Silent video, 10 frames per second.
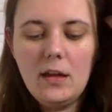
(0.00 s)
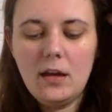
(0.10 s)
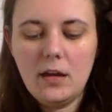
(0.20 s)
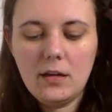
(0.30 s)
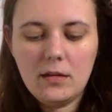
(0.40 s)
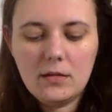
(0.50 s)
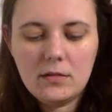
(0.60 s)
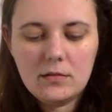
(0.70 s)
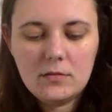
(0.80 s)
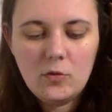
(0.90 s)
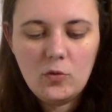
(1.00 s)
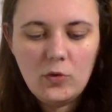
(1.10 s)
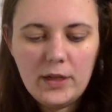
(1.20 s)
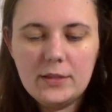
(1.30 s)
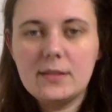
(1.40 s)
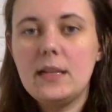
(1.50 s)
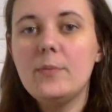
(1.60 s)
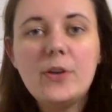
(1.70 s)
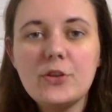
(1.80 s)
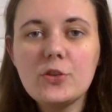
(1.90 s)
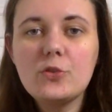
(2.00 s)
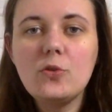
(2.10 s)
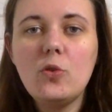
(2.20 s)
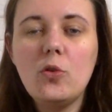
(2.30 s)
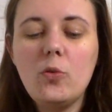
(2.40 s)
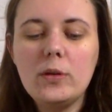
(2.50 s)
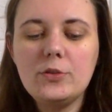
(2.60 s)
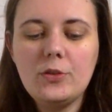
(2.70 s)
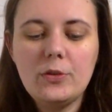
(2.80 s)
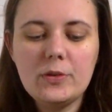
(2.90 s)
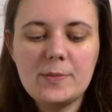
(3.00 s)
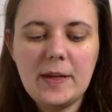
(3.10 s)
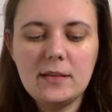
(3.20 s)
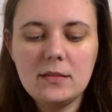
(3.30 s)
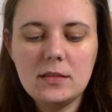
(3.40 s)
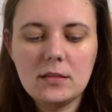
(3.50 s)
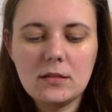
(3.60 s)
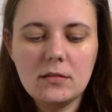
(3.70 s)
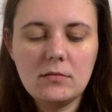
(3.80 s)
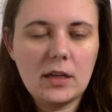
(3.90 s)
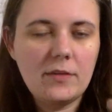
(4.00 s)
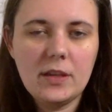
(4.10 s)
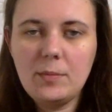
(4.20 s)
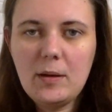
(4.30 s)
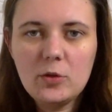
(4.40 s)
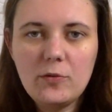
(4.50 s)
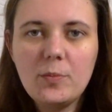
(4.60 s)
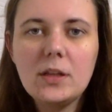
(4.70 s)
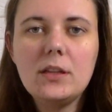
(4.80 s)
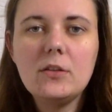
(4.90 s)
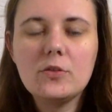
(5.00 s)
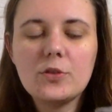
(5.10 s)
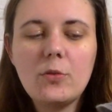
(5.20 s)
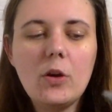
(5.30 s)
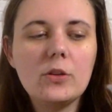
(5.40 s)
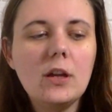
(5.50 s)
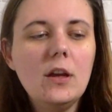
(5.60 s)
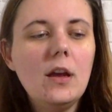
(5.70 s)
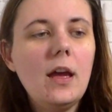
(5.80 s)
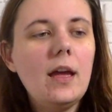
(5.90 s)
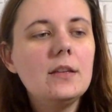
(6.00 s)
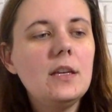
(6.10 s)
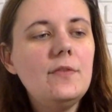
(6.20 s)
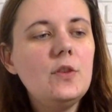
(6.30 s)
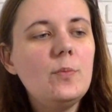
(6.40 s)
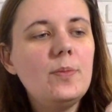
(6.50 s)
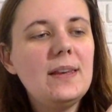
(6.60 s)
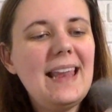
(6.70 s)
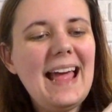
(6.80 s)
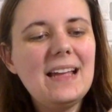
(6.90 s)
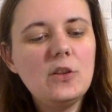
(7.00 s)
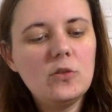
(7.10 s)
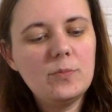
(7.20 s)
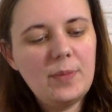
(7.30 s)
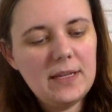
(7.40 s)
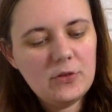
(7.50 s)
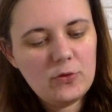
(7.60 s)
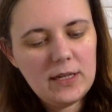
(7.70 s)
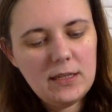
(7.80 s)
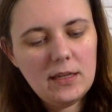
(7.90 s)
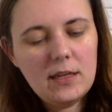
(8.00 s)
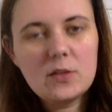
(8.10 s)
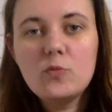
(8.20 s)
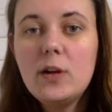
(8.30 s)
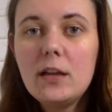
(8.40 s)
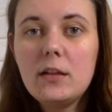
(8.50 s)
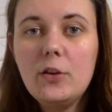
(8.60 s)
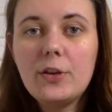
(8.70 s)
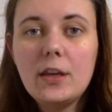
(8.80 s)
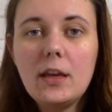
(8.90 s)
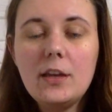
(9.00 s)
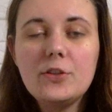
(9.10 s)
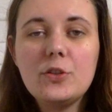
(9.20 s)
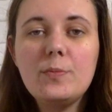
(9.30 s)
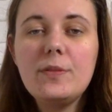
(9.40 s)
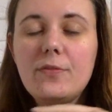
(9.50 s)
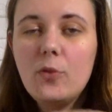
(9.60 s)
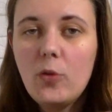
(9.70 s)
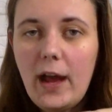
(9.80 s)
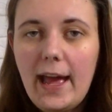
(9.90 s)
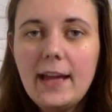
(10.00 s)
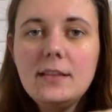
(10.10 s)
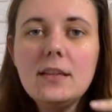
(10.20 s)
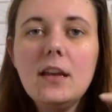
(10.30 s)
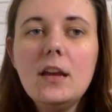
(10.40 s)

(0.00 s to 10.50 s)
or in the celebration store when you spend a given amount of money or so on. And if you plan on pin trading, it's worth looking into beforehand,